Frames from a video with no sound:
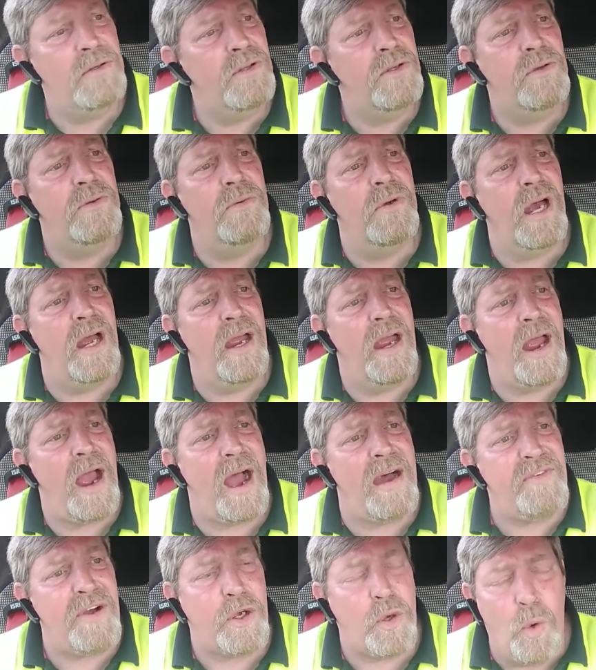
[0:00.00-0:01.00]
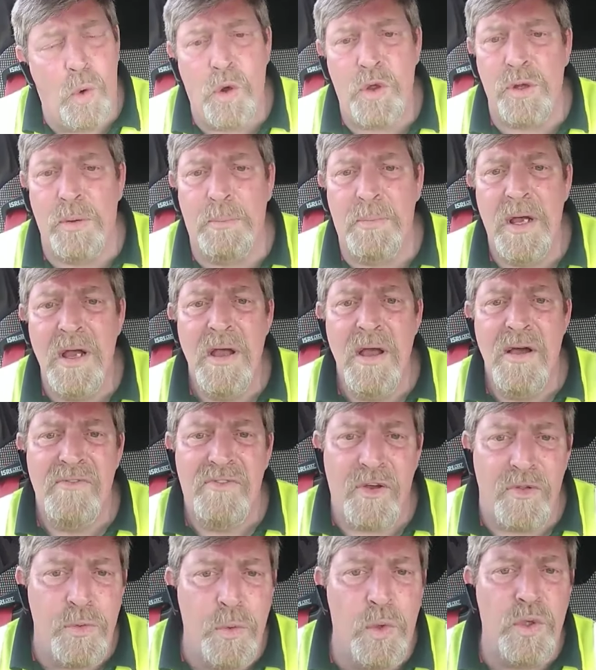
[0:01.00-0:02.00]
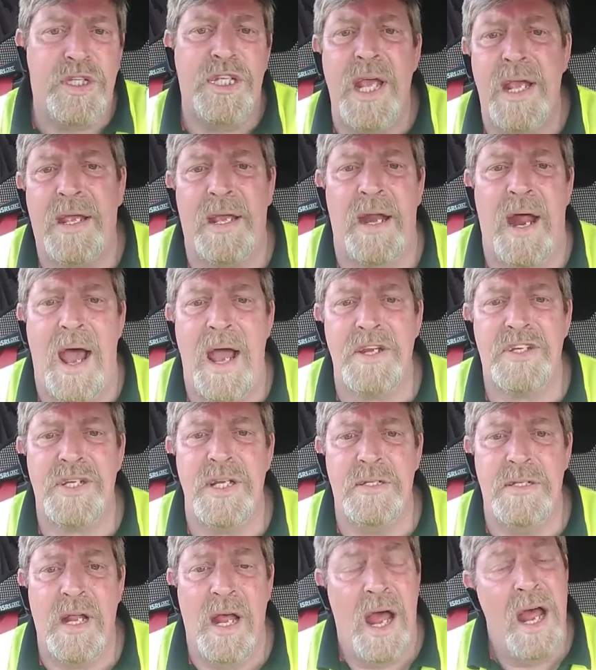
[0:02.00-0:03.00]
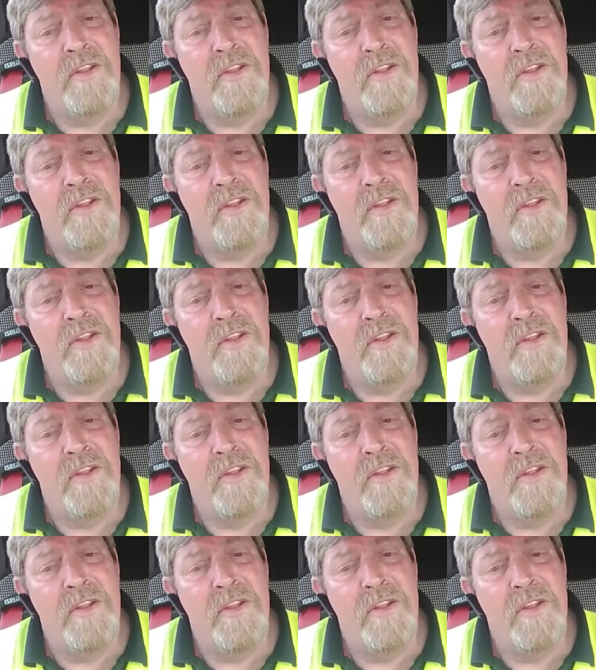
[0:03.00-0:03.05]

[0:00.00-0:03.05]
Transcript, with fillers: you uh, have a go at them for no taking action